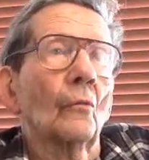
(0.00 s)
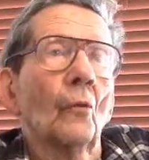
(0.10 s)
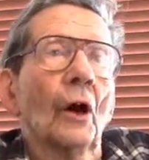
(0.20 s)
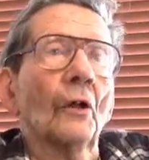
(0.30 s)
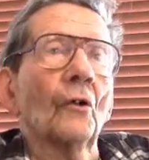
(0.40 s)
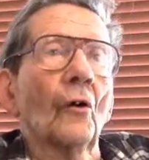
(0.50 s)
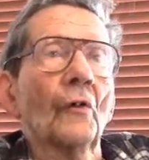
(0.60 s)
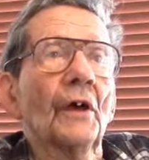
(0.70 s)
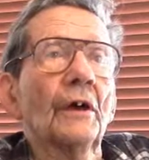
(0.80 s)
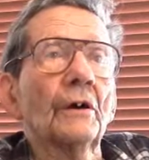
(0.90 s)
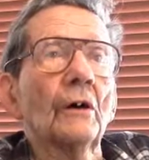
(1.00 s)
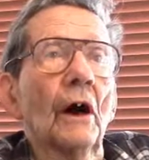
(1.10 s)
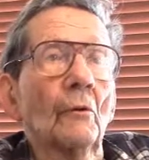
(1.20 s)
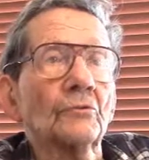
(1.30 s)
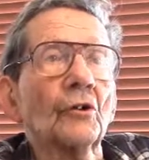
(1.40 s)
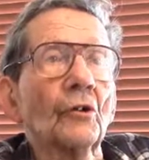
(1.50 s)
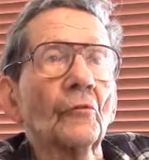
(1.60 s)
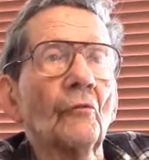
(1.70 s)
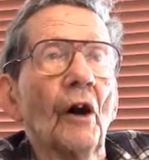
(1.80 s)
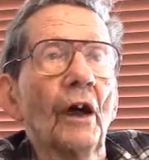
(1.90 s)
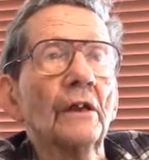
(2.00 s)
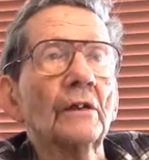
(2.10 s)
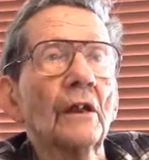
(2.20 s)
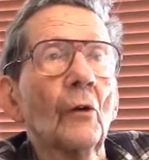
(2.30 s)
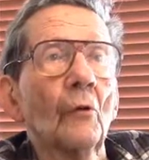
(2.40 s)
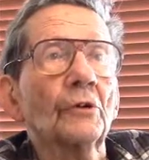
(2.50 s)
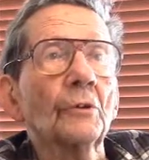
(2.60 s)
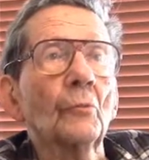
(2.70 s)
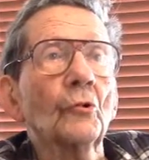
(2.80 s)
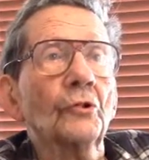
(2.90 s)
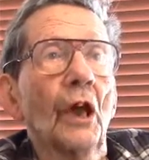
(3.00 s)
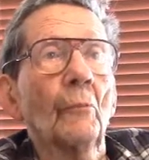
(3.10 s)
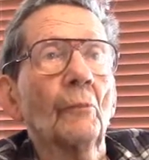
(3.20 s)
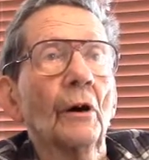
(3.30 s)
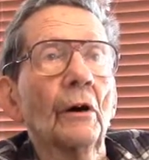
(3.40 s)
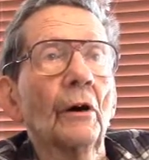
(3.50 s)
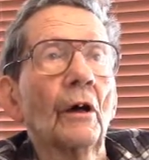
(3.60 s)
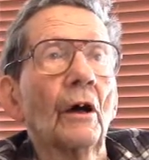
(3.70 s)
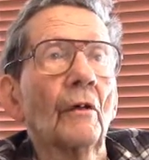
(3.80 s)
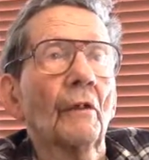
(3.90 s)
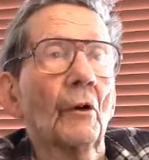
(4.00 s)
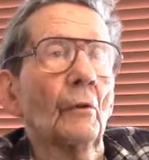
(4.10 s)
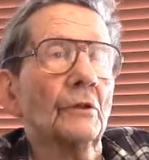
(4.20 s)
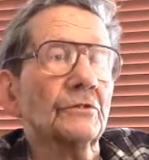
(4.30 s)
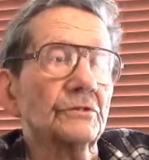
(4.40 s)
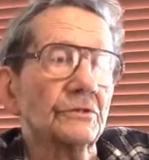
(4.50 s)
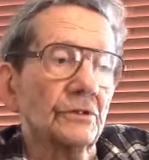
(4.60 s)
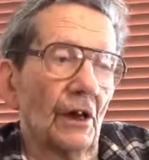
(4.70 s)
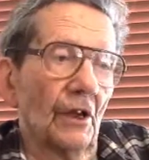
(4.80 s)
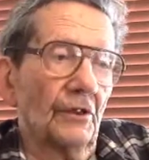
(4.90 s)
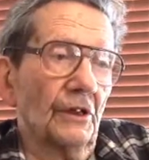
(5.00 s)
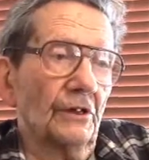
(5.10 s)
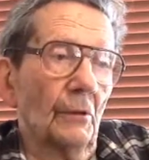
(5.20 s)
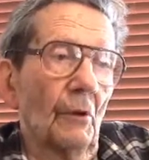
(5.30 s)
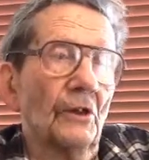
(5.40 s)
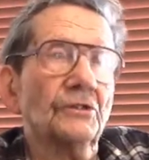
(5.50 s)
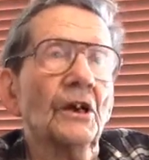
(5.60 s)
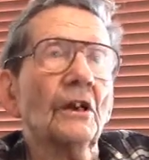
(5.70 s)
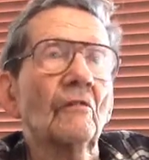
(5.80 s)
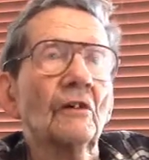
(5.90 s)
Well, no, I was notified and I went to boot camp. There was, I think, about 10 of